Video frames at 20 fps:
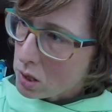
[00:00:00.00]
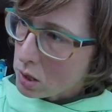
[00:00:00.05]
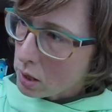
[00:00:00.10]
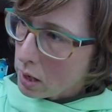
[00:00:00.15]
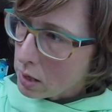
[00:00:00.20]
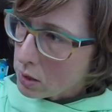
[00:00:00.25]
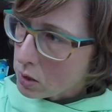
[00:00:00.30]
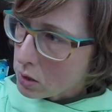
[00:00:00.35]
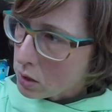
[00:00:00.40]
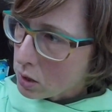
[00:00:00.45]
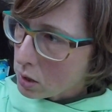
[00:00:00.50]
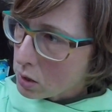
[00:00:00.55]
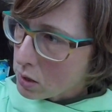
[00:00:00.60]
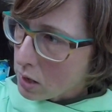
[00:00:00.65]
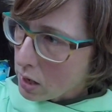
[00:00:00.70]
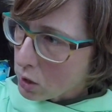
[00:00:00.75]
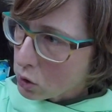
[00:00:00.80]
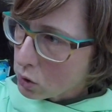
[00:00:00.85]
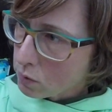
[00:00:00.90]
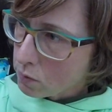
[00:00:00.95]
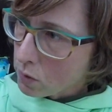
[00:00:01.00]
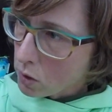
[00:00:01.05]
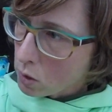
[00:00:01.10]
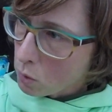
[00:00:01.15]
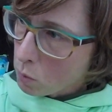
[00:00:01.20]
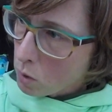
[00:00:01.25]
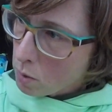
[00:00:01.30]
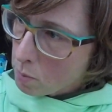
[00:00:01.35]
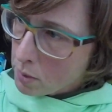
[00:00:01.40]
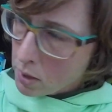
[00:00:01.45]
elastics, like it's actually very
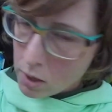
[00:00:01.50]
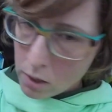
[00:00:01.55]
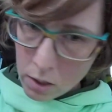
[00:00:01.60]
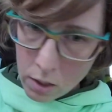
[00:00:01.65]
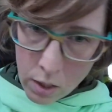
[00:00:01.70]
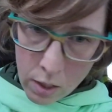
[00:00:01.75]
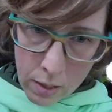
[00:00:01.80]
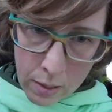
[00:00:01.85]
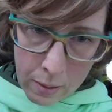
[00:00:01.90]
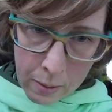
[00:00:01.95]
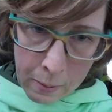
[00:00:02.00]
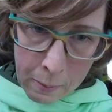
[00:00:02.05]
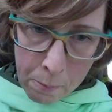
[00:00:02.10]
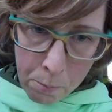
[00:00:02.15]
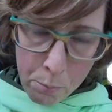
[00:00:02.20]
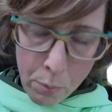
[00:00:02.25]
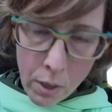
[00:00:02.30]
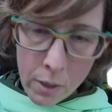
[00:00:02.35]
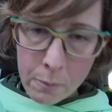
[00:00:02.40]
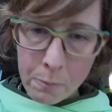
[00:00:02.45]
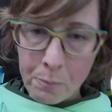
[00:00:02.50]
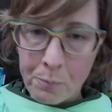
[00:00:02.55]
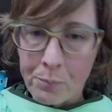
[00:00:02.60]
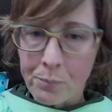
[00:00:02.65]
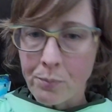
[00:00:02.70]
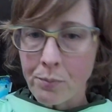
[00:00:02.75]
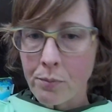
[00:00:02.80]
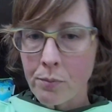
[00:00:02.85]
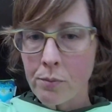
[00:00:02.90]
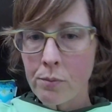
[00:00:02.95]
well made. But
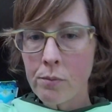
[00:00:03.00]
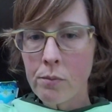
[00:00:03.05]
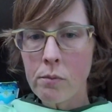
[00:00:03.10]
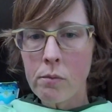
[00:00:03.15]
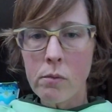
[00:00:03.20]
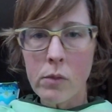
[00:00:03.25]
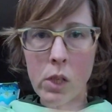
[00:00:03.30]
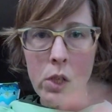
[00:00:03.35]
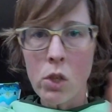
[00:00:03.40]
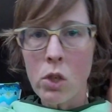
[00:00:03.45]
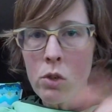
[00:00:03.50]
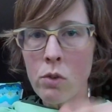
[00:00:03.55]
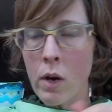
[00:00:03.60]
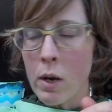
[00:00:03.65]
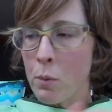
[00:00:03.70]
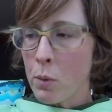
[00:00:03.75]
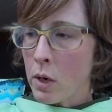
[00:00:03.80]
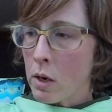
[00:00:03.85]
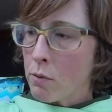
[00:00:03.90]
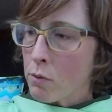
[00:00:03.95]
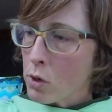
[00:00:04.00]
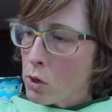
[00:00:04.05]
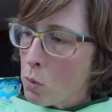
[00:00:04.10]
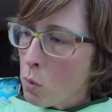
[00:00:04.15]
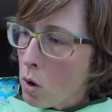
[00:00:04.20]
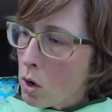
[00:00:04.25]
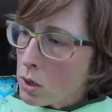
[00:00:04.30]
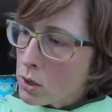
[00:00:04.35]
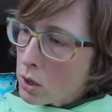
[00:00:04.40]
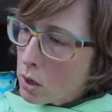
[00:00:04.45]
you can write whatever you
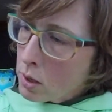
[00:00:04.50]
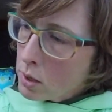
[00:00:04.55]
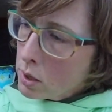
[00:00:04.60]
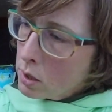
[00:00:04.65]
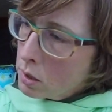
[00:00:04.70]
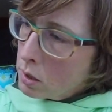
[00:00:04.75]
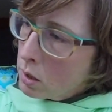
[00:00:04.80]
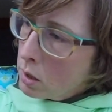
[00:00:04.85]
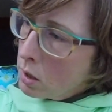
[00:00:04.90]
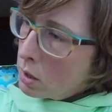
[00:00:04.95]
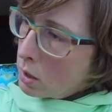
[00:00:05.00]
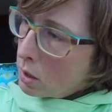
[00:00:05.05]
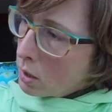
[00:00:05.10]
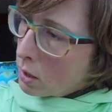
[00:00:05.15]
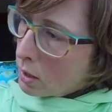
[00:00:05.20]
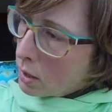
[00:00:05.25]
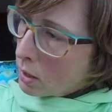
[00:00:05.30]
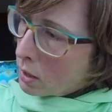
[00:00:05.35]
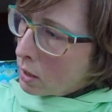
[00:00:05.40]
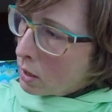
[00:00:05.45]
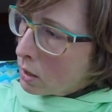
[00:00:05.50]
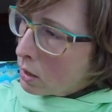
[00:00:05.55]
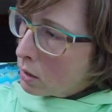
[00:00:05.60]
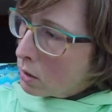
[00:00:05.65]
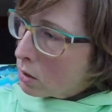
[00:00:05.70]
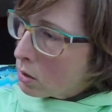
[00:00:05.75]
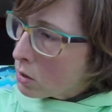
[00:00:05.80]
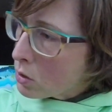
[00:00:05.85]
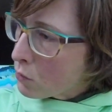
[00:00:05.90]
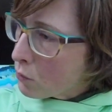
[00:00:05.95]
want on it,
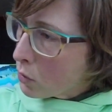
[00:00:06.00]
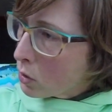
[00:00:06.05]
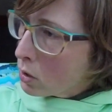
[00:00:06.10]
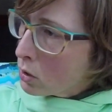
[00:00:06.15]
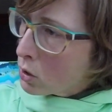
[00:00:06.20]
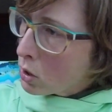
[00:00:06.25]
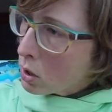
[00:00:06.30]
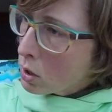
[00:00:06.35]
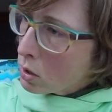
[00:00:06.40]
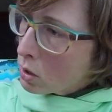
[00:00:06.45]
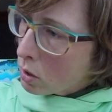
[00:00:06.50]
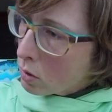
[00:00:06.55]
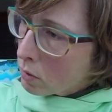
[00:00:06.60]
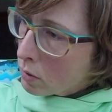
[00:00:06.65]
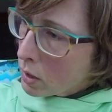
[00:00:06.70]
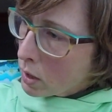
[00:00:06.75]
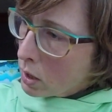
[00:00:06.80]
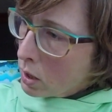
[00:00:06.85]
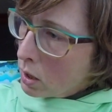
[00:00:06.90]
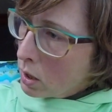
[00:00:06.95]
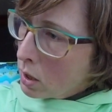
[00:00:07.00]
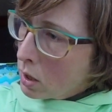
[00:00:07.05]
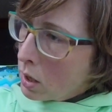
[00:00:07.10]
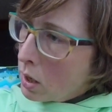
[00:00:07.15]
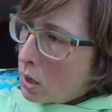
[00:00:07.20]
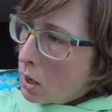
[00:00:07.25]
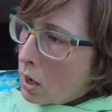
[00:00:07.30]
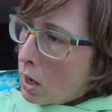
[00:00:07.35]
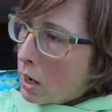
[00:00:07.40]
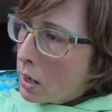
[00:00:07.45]
and it's full of dirt already.
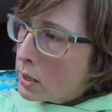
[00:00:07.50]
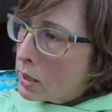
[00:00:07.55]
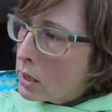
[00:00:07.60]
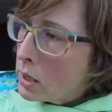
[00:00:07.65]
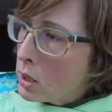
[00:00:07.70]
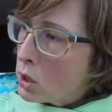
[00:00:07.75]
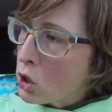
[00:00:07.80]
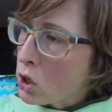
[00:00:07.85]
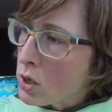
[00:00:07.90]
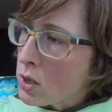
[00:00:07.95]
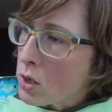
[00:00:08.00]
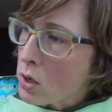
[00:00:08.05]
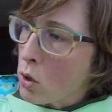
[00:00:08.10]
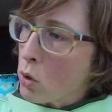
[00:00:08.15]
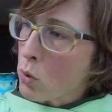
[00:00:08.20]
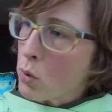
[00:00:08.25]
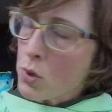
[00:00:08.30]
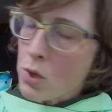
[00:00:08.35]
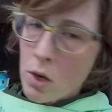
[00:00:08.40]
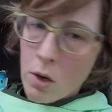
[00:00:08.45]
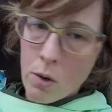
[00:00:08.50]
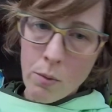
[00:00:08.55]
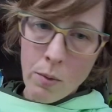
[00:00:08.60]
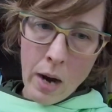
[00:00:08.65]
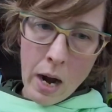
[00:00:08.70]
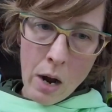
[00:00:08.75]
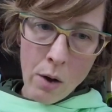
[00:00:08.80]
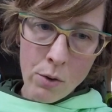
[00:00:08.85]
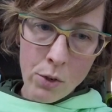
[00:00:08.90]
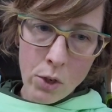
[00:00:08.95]
And then it just goes
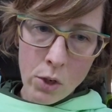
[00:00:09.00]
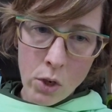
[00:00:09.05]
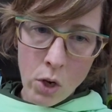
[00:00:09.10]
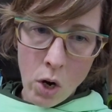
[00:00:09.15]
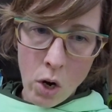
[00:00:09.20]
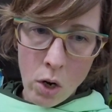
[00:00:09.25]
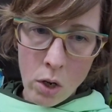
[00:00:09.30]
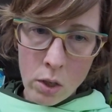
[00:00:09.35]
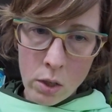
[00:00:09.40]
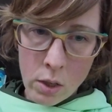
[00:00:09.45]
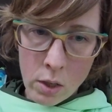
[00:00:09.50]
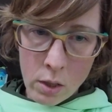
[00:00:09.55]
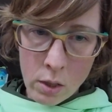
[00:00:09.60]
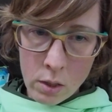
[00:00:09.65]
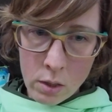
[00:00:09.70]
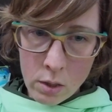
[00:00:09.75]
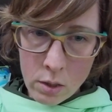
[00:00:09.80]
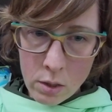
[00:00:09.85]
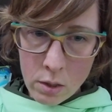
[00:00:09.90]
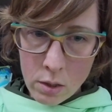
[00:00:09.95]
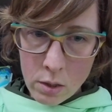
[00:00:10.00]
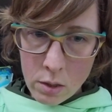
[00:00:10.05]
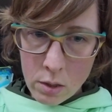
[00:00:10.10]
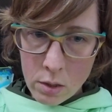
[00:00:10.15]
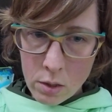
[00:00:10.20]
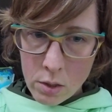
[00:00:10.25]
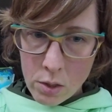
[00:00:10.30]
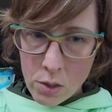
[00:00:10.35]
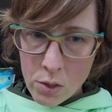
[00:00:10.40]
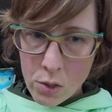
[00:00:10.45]
around her collar
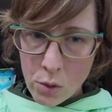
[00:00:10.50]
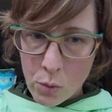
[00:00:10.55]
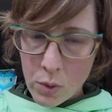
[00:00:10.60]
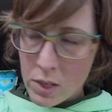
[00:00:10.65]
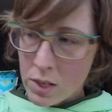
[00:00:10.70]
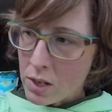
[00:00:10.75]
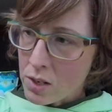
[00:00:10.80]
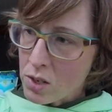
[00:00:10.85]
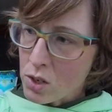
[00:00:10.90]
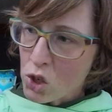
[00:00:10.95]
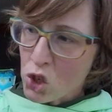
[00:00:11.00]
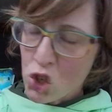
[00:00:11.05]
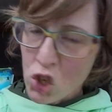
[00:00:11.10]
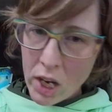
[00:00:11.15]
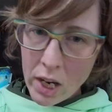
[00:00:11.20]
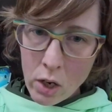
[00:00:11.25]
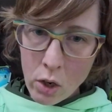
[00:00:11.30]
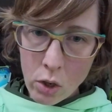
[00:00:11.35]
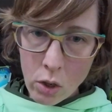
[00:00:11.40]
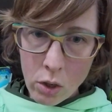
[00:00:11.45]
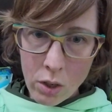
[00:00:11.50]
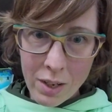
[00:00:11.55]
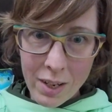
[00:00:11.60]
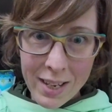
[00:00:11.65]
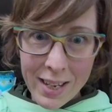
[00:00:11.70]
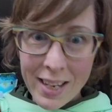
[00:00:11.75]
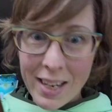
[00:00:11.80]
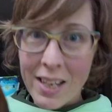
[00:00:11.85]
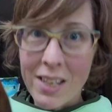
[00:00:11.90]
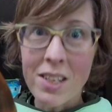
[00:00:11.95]
so it doesn't jingle.
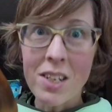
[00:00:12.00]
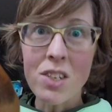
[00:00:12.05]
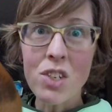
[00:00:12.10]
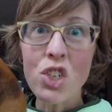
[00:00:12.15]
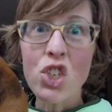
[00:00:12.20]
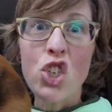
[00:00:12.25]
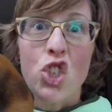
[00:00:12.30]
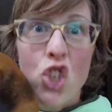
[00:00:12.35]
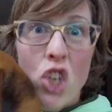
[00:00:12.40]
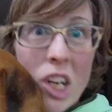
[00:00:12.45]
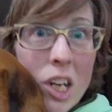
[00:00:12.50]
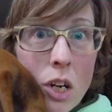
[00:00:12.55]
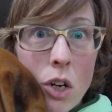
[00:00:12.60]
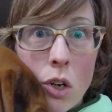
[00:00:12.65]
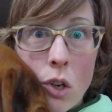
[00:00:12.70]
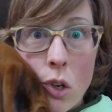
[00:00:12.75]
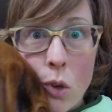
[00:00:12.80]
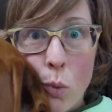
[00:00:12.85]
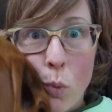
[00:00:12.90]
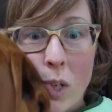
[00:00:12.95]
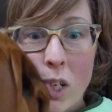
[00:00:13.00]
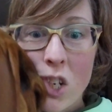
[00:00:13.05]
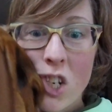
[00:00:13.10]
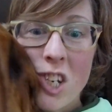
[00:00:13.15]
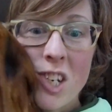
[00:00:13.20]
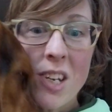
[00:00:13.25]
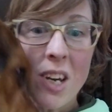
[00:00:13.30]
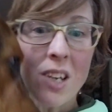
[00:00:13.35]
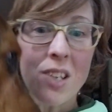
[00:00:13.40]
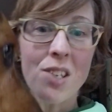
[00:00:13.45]
It doesn't jingle when she
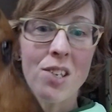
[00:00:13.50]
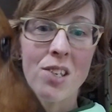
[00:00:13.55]
does